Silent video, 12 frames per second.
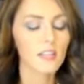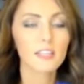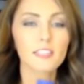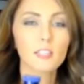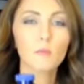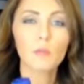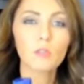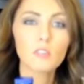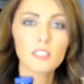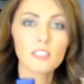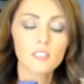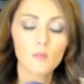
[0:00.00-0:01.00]
It's an immune
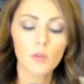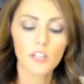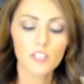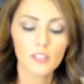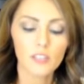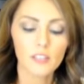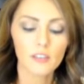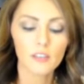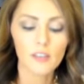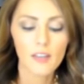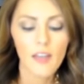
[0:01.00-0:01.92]
system modulator,